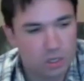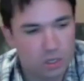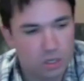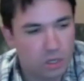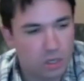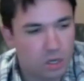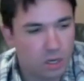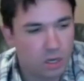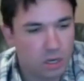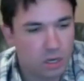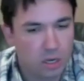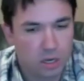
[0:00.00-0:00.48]

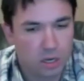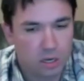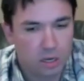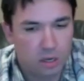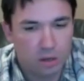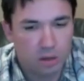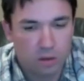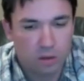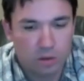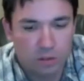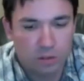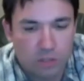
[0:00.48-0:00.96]

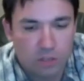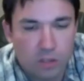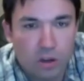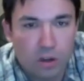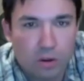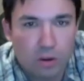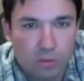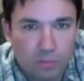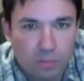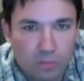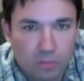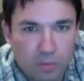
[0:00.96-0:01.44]
Uh,
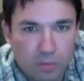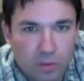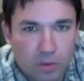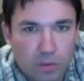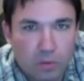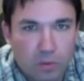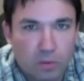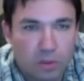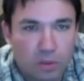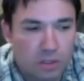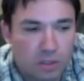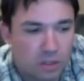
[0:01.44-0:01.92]
so
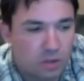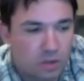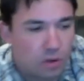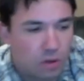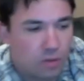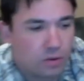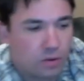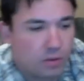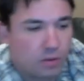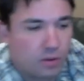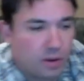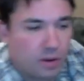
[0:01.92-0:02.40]
we'll just go
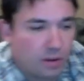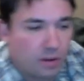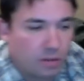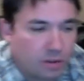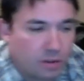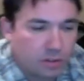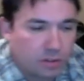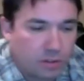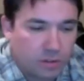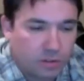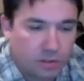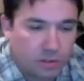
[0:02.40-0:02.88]
through the
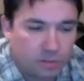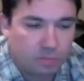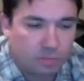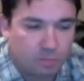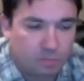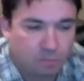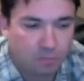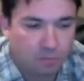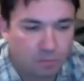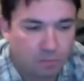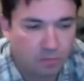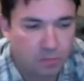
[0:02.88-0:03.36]
differences.
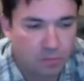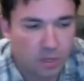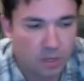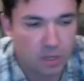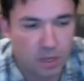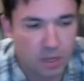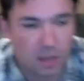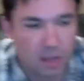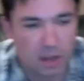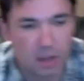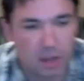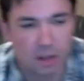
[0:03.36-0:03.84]

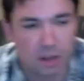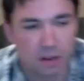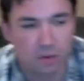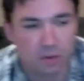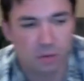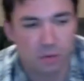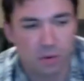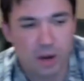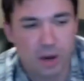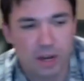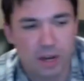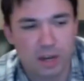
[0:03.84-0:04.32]
Uh,
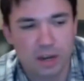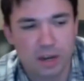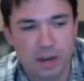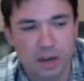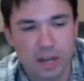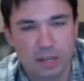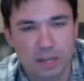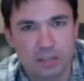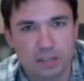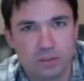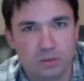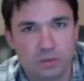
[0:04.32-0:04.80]
right
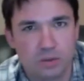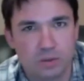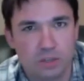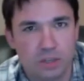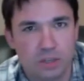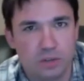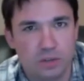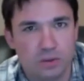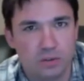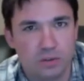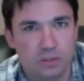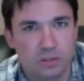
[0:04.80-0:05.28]
next we'll
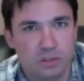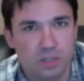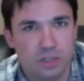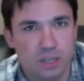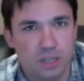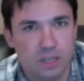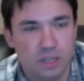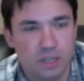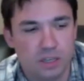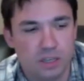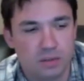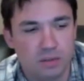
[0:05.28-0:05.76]
use
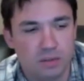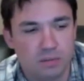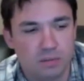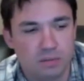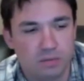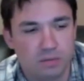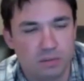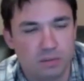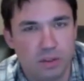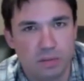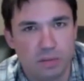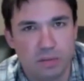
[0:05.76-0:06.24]
the
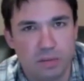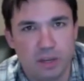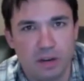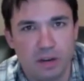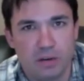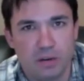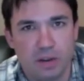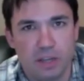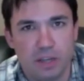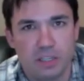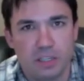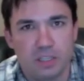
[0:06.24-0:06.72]
Flip Mino
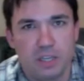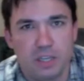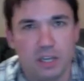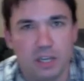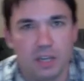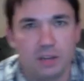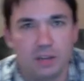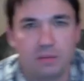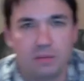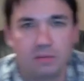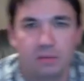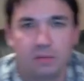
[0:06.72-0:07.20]
HD
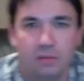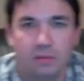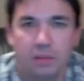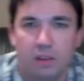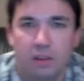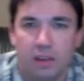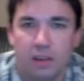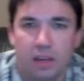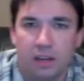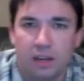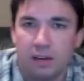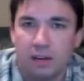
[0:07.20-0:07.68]

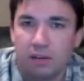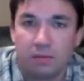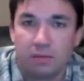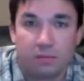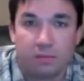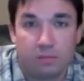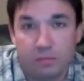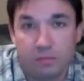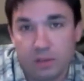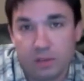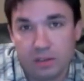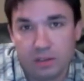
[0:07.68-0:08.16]
and
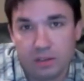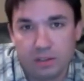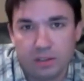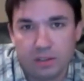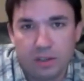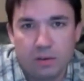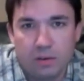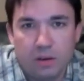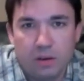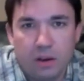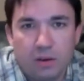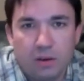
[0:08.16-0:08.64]
you'll just
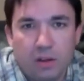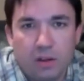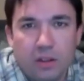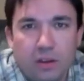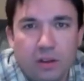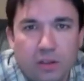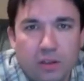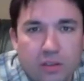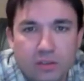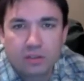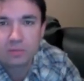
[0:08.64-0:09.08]
see how it looks.